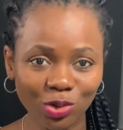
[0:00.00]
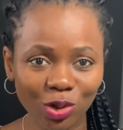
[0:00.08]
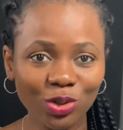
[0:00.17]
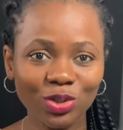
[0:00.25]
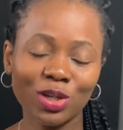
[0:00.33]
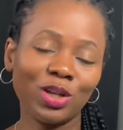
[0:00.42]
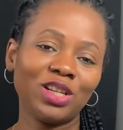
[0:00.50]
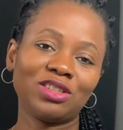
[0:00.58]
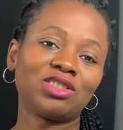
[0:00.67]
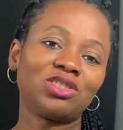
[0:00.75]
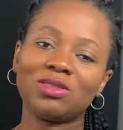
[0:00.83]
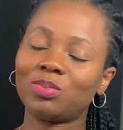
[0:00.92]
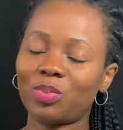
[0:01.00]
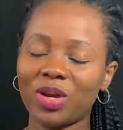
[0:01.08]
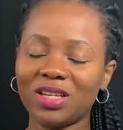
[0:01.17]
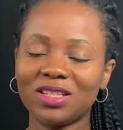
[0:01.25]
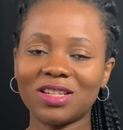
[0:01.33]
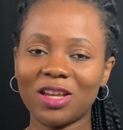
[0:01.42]
know those unnecessary
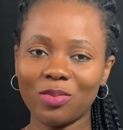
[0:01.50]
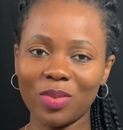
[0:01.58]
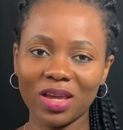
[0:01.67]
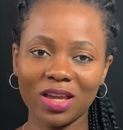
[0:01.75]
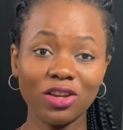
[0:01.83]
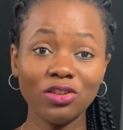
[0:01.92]
spendings that you make.